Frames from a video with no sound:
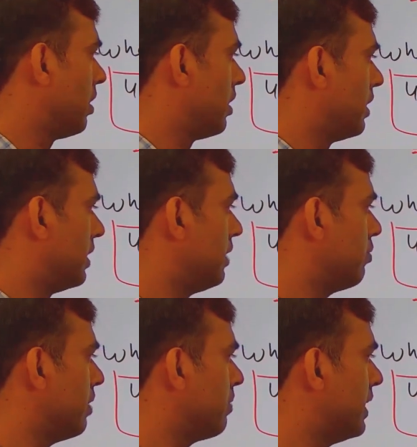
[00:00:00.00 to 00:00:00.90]
Dy
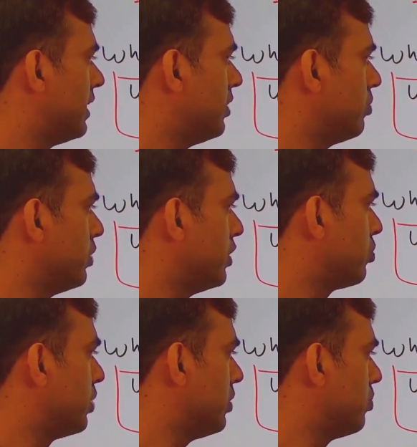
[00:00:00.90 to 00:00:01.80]
by du into
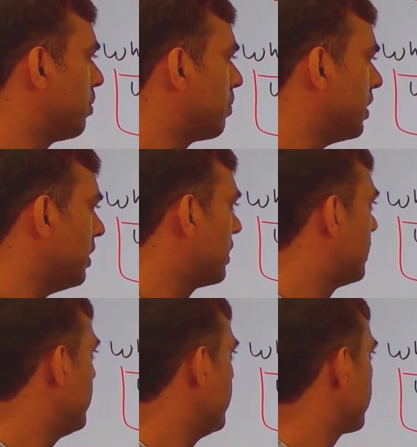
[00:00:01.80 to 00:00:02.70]
du upon
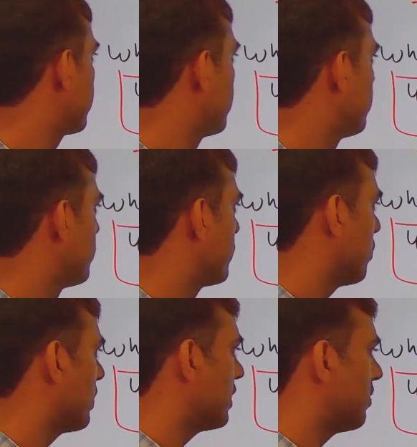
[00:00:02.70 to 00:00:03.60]
dx. Now,
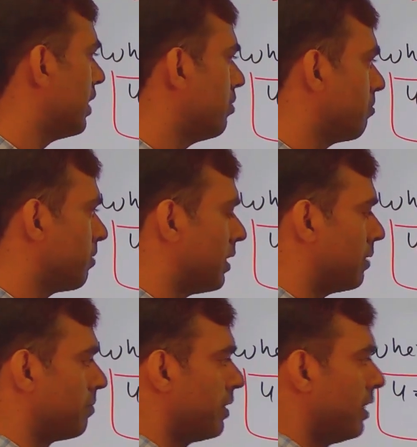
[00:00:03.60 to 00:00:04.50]
what is the value of a
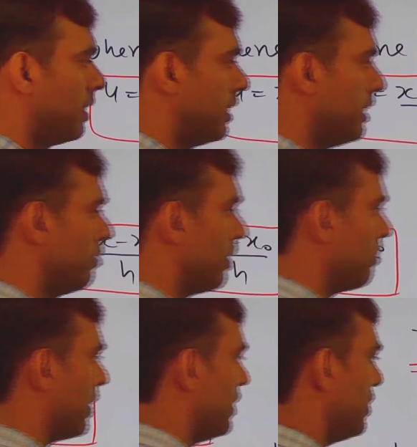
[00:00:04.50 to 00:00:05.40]
dy
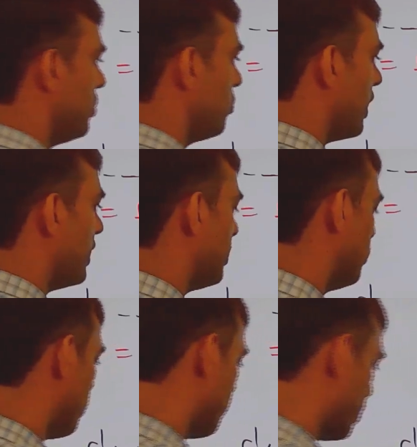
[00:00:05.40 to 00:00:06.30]
by du and du
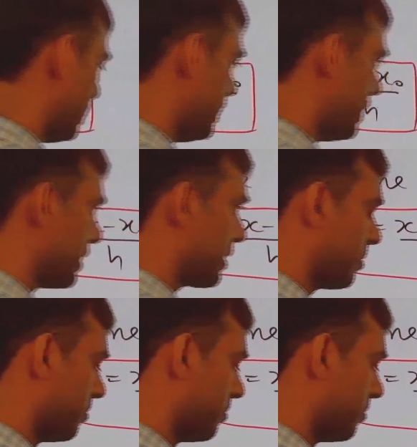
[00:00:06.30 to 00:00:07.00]
upon dx?